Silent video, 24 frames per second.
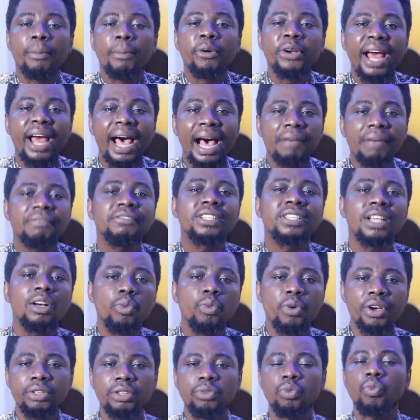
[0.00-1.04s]
But after
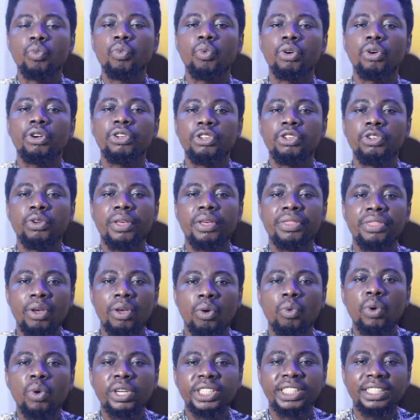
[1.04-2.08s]
when you are
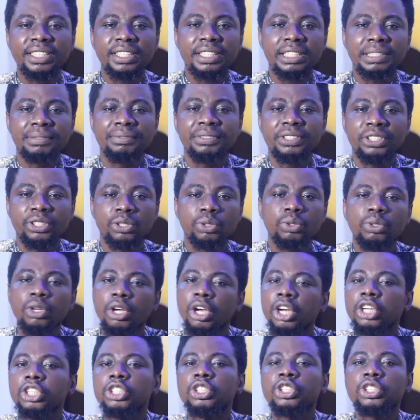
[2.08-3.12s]
done watching this video,
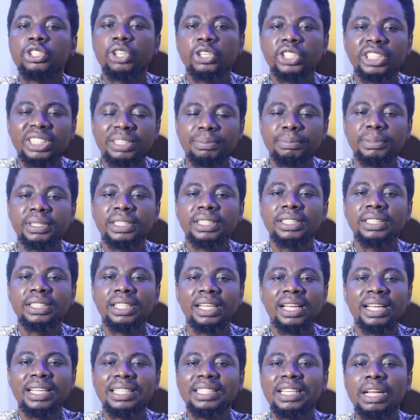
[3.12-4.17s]
trust me,
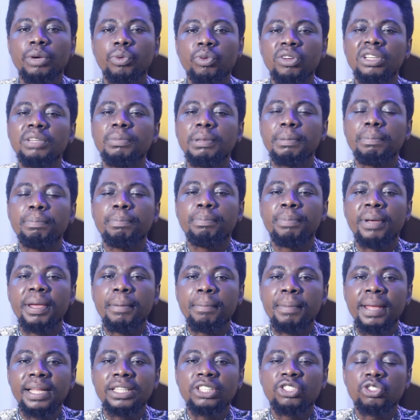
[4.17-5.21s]
there won't be
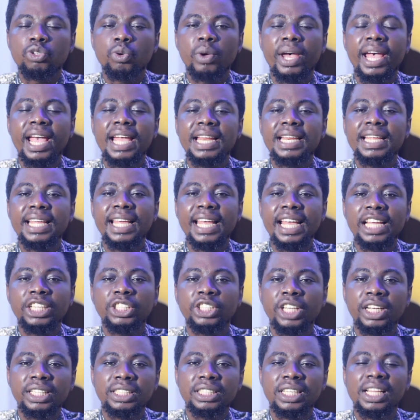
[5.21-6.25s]
payment to any
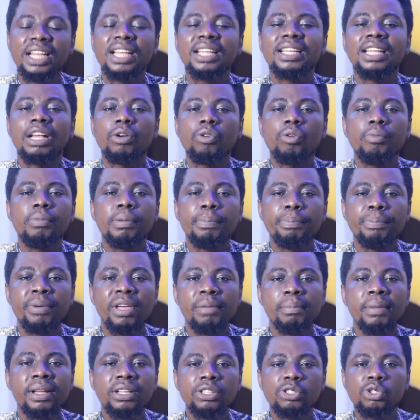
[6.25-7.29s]
agent, there won't be
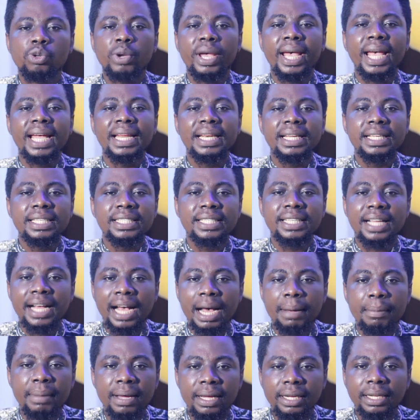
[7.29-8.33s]
payment to any
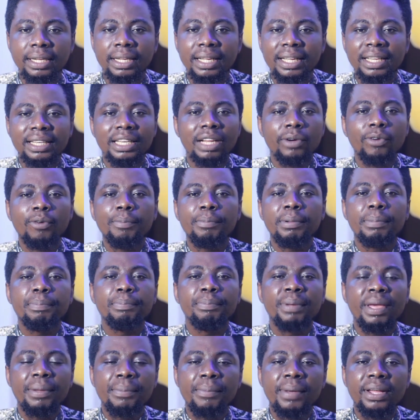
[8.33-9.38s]
scammer, there won't be
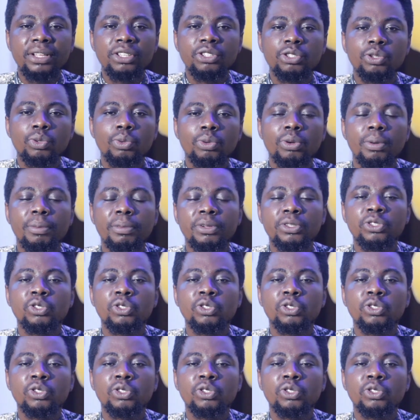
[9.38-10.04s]
payment to